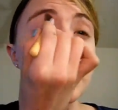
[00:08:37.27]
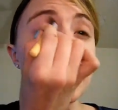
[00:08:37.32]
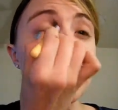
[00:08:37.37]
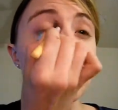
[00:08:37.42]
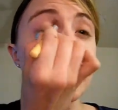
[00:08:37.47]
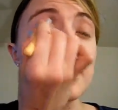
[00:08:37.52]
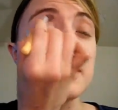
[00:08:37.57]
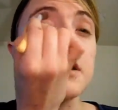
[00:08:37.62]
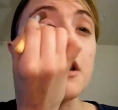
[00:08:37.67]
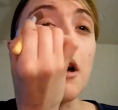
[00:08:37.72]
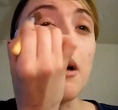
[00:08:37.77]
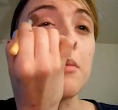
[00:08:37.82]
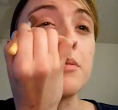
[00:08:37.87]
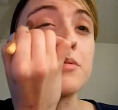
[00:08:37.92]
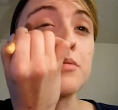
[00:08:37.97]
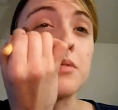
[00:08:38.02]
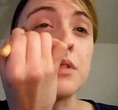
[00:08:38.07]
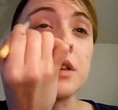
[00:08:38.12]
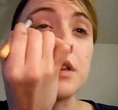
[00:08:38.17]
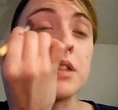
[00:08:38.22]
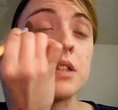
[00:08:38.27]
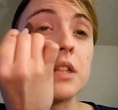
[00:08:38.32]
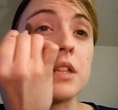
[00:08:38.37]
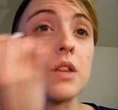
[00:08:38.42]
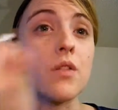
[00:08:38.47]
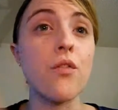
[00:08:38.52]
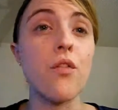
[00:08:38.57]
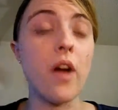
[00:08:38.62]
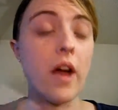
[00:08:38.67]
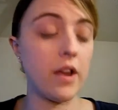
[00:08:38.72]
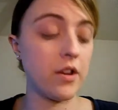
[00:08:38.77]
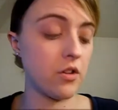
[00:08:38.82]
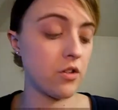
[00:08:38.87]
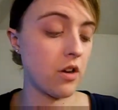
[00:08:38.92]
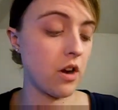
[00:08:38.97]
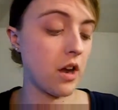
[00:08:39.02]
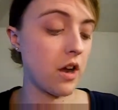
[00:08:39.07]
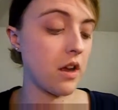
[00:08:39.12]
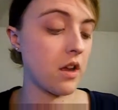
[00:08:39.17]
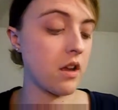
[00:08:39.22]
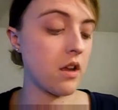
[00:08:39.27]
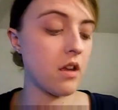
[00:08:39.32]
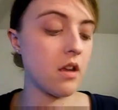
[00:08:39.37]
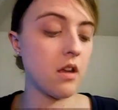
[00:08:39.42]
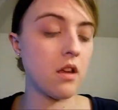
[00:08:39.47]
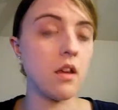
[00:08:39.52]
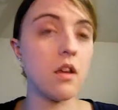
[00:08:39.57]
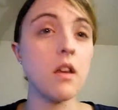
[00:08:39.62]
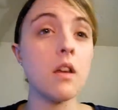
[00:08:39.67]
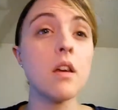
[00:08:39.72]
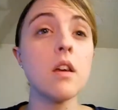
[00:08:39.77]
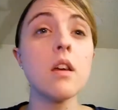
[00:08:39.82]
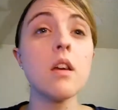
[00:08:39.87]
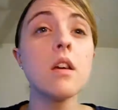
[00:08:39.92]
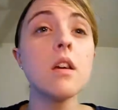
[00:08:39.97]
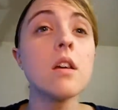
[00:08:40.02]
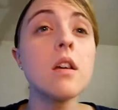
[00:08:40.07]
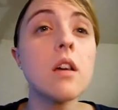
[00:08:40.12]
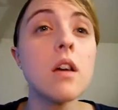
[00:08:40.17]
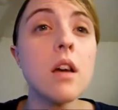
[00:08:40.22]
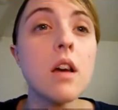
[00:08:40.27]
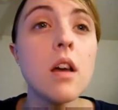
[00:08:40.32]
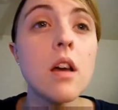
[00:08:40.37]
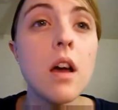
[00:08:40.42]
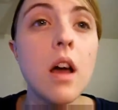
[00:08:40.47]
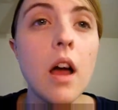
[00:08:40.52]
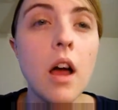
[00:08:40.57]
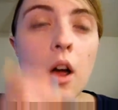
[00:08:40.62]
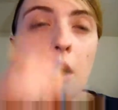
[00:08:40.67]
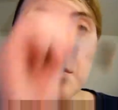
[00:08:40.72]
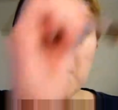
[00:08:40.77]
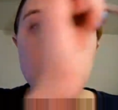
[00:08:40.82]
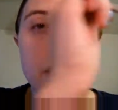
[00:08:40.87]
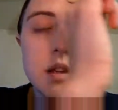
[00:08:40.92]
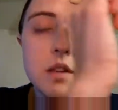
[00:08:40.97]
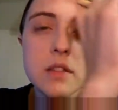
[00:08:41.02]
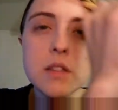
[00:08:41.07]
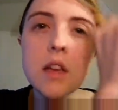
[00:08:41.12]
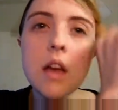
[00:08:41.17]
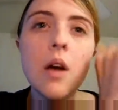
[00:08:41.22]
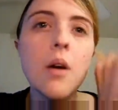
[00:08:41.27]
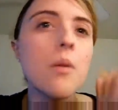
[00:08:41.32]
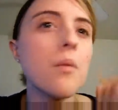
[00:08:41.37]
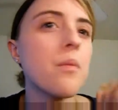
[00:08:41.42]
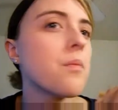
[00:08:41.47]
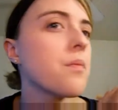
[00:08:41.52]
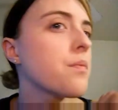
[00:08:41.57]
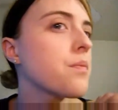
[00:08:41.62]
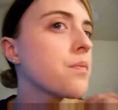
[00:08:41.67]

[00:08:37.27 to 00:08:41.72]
And this helps really just to define your eye. I hope you can tell.